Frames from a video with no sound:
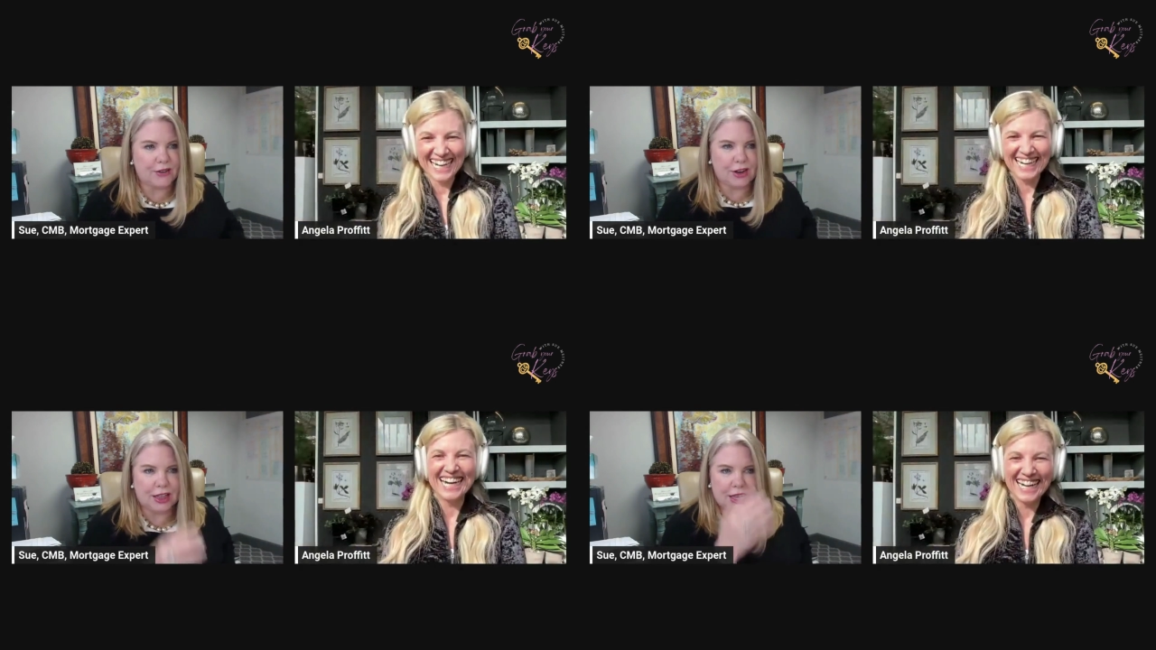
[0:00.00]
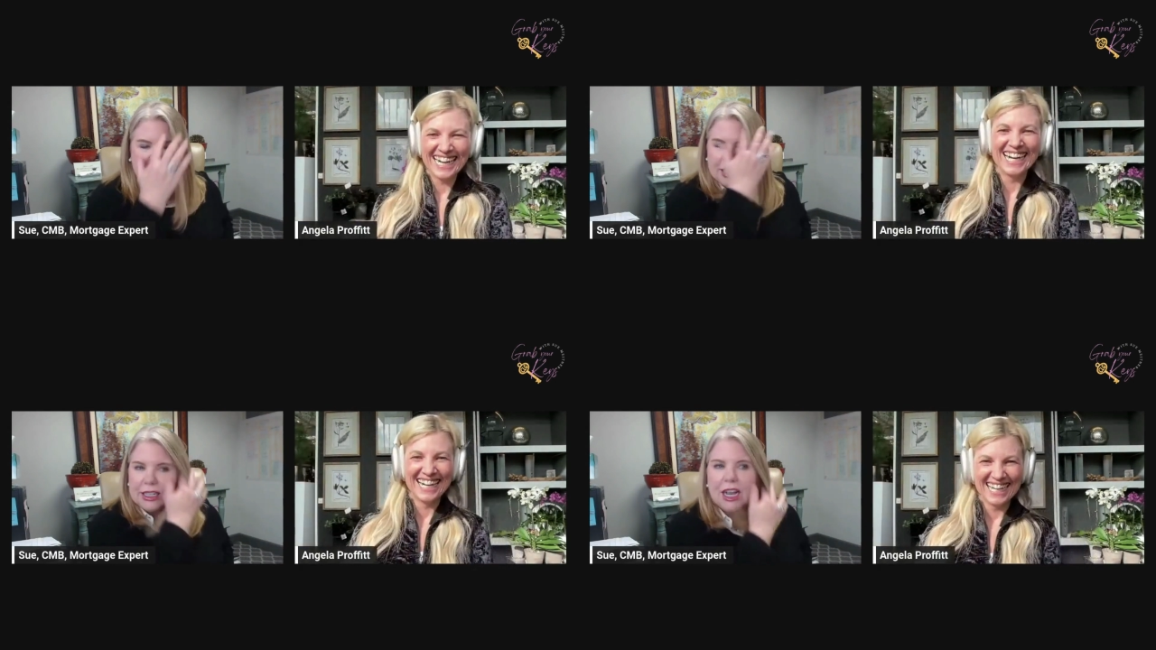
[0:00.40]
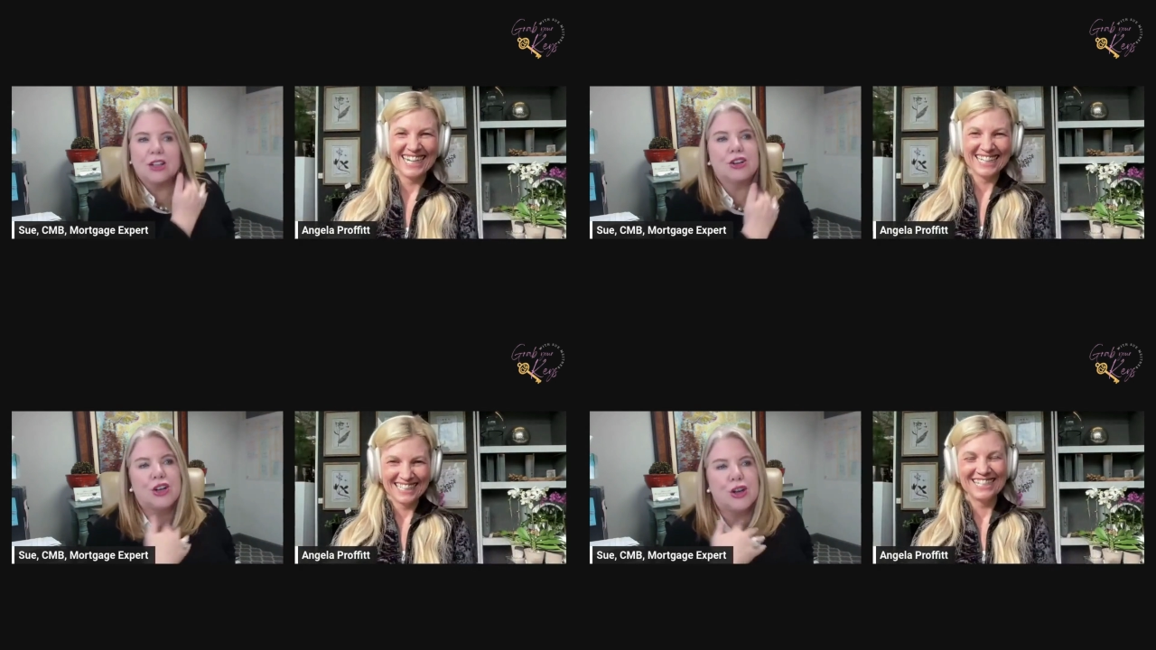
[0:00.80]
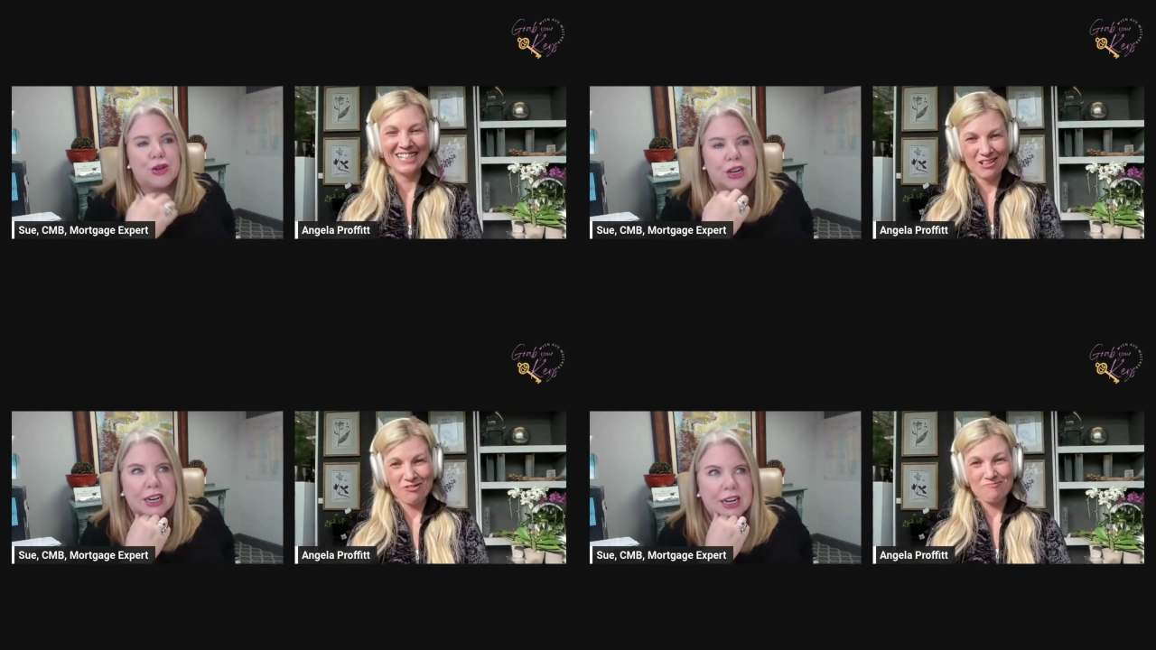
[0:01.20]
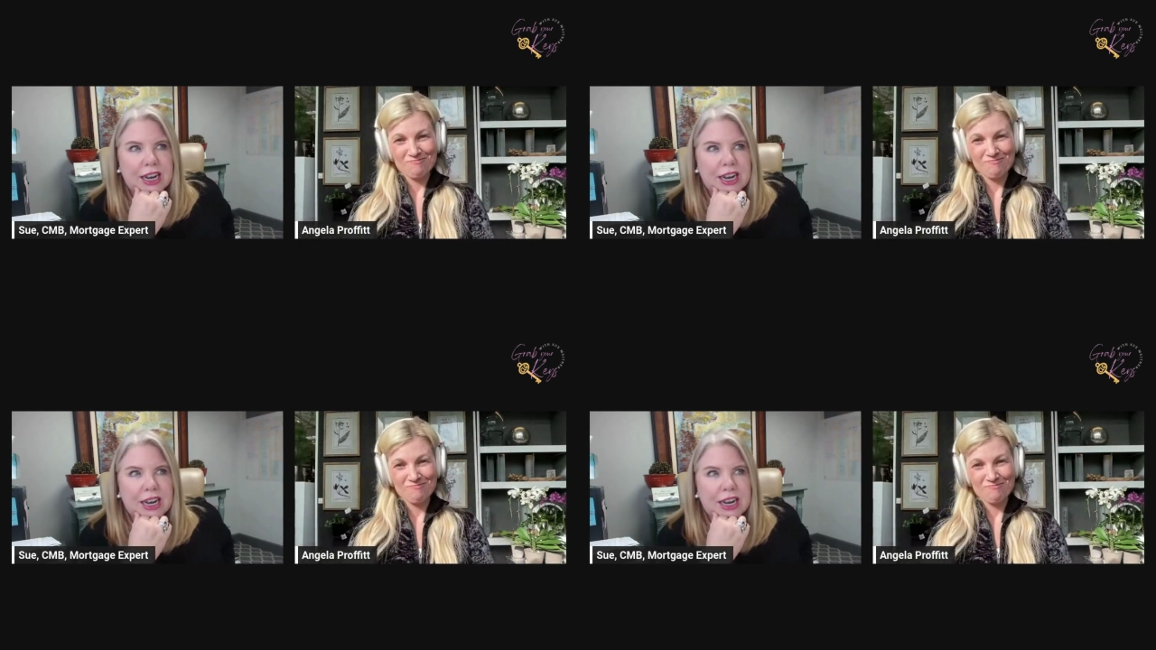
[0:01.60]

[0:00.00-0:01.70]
Speaker 1: Everything's color coded, and